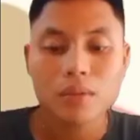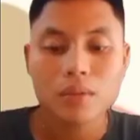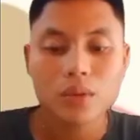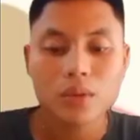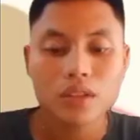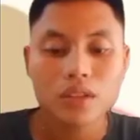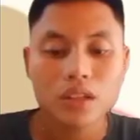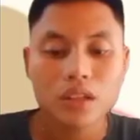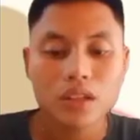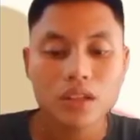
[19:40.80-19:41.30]

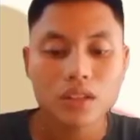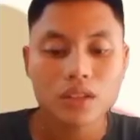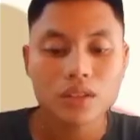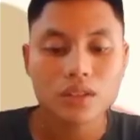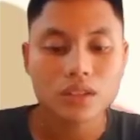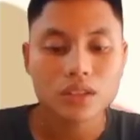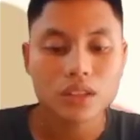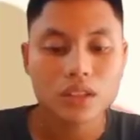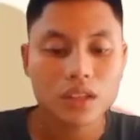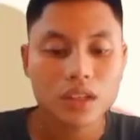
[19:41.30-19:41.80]
with
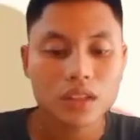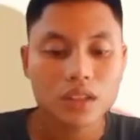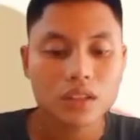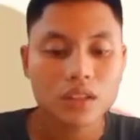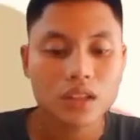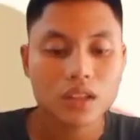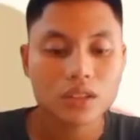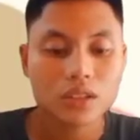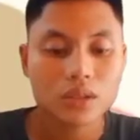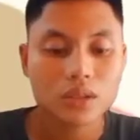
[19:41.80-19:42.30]
delinquency
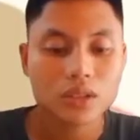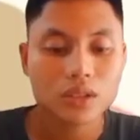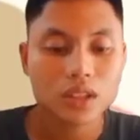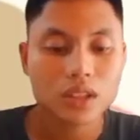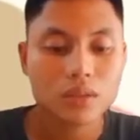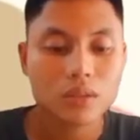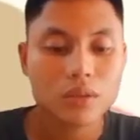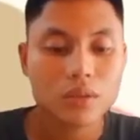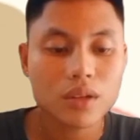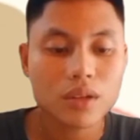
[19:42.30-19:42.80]

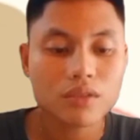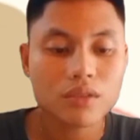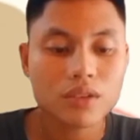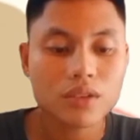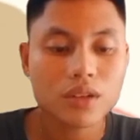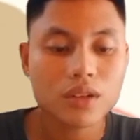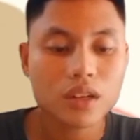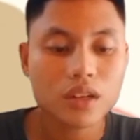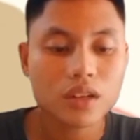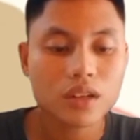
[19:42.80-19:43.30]
antisocial
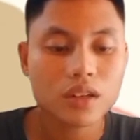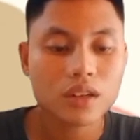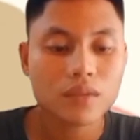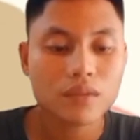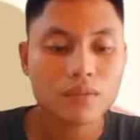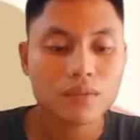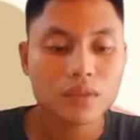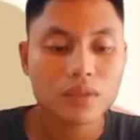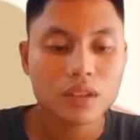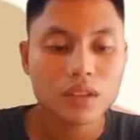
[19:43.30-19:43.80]
behavior
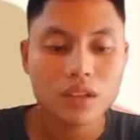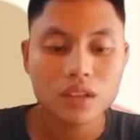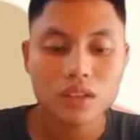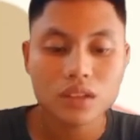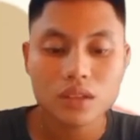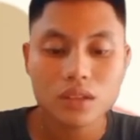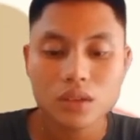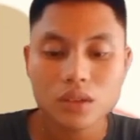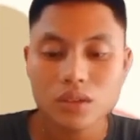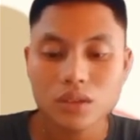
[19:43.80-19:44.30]

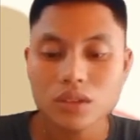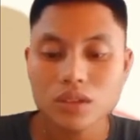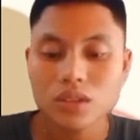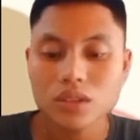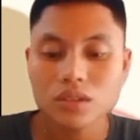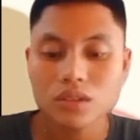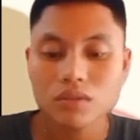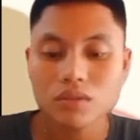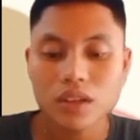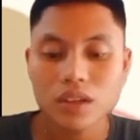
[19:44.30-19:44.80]
includes
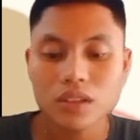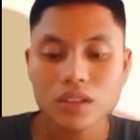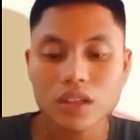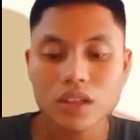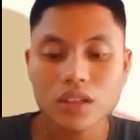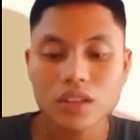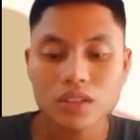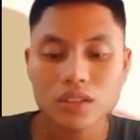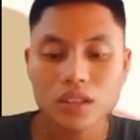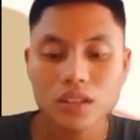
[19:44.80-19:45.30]

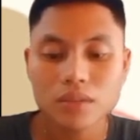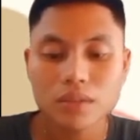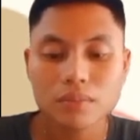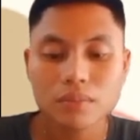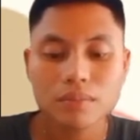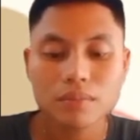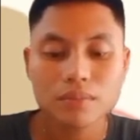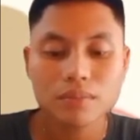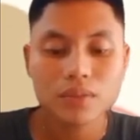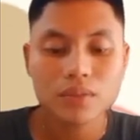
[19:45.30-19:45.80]

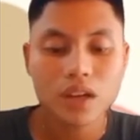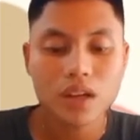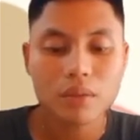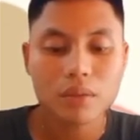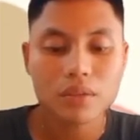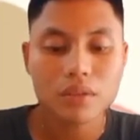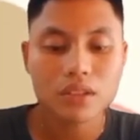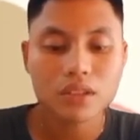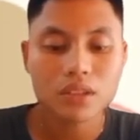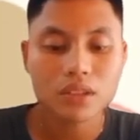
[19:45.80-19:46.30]
vandalism,
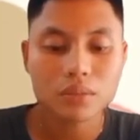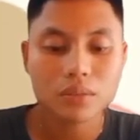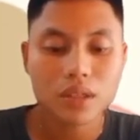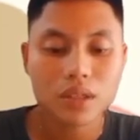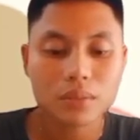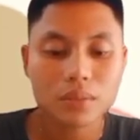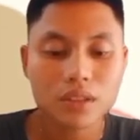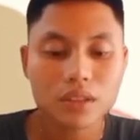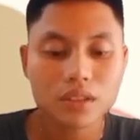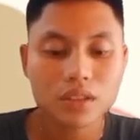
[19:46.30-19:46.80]
damage to
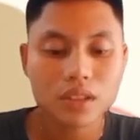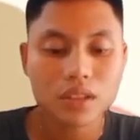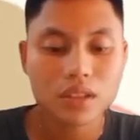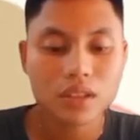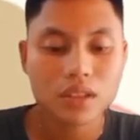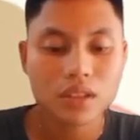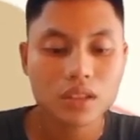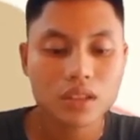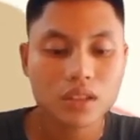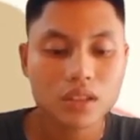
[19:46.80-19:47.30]

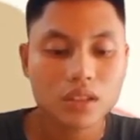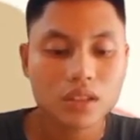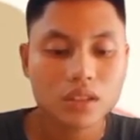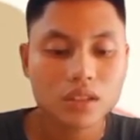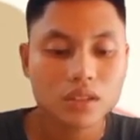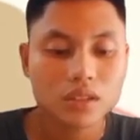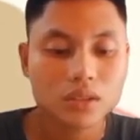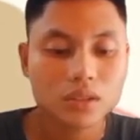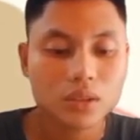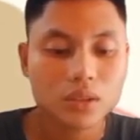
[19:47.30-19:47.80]
property,
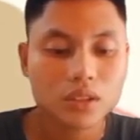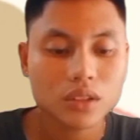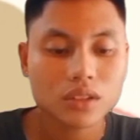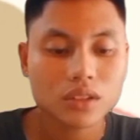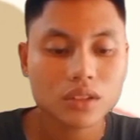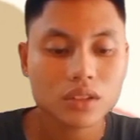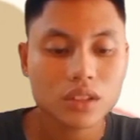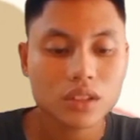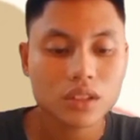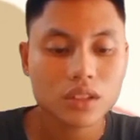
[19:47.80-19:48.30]

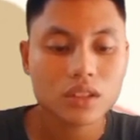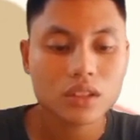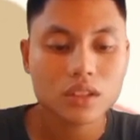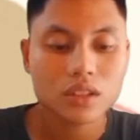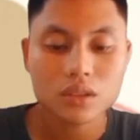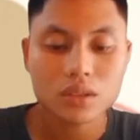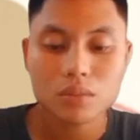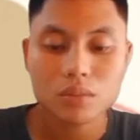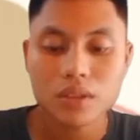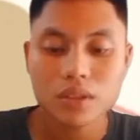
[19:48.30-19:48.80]
truancy,
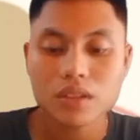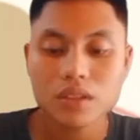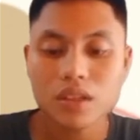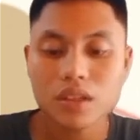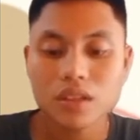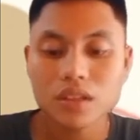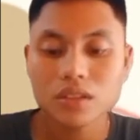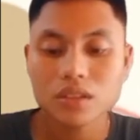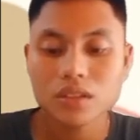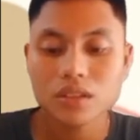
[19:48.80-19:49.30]

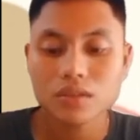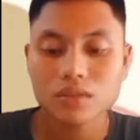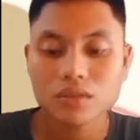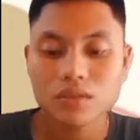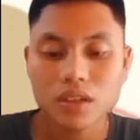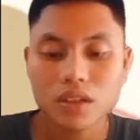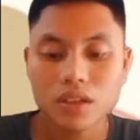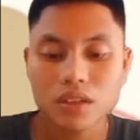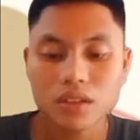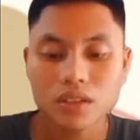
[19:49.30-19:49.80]
disobedience,
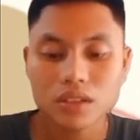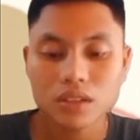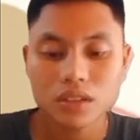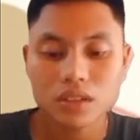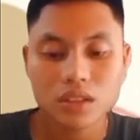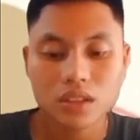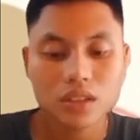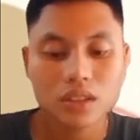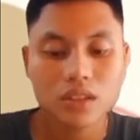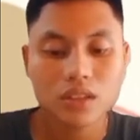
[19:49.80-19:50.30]

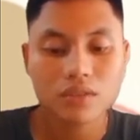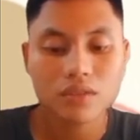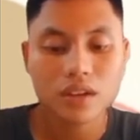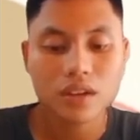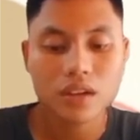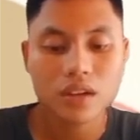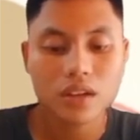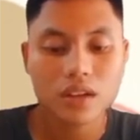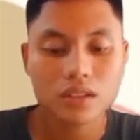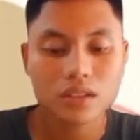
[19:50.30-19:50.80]
vagrancy,
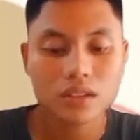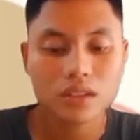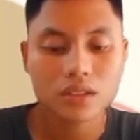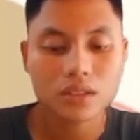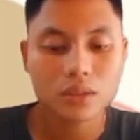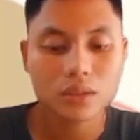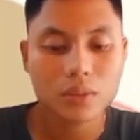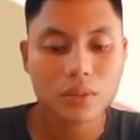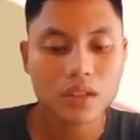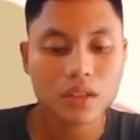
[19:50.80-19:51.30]
defiance
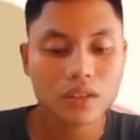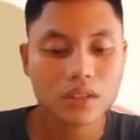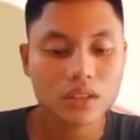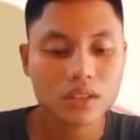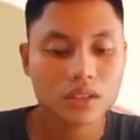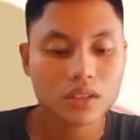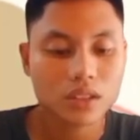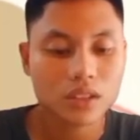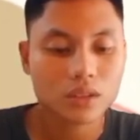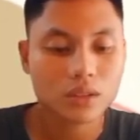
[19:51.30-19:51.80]
to
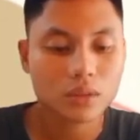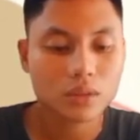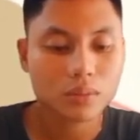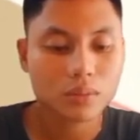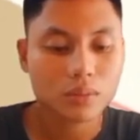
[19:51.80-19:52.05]
parents and to